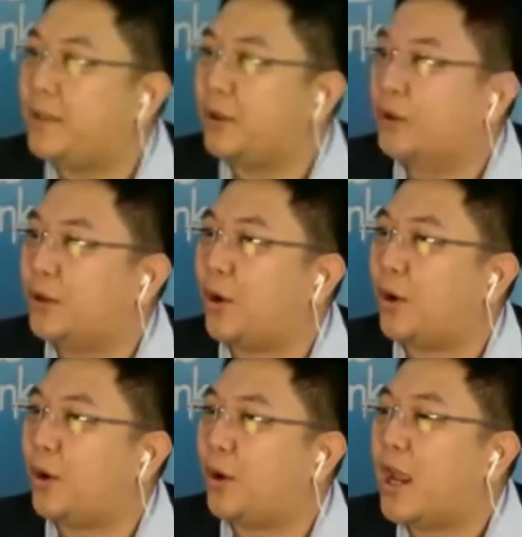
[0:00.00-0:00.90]
and grow,
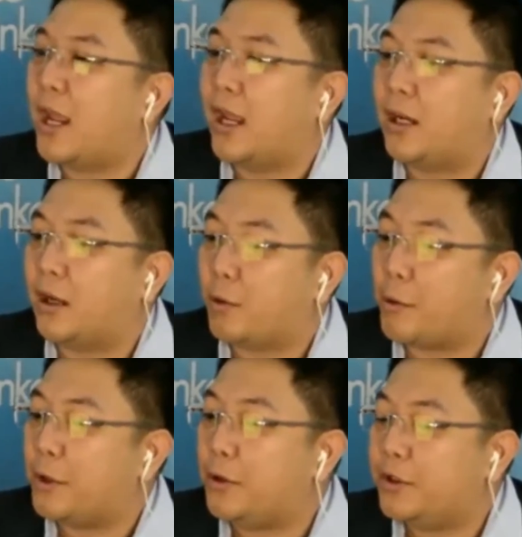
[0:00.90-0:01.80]
and we were
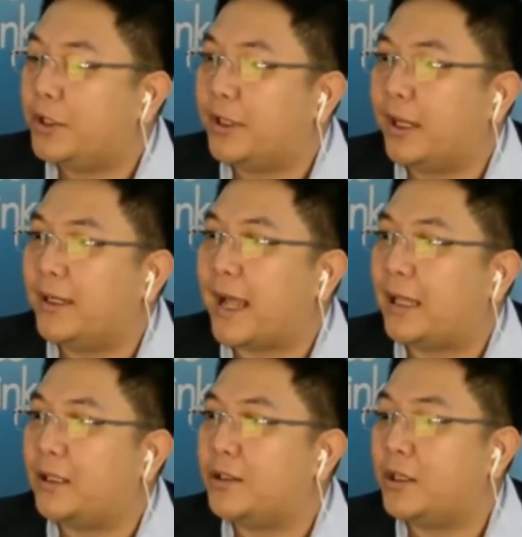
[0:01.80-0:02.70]
using the
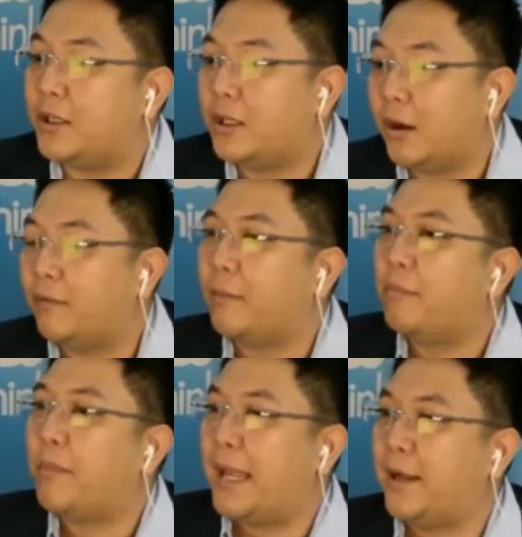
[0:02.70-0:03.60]
analogy of a
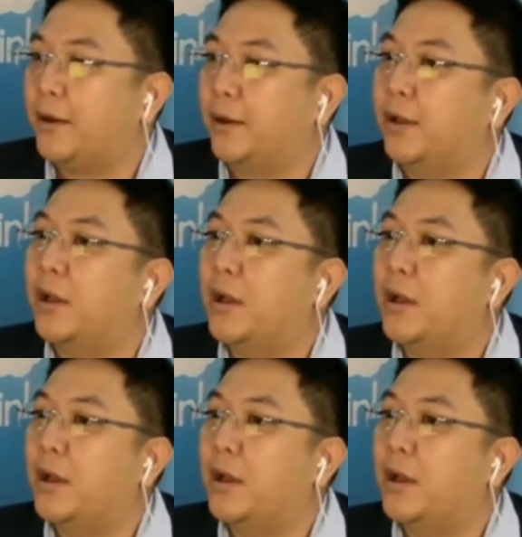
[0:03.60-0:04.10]
pail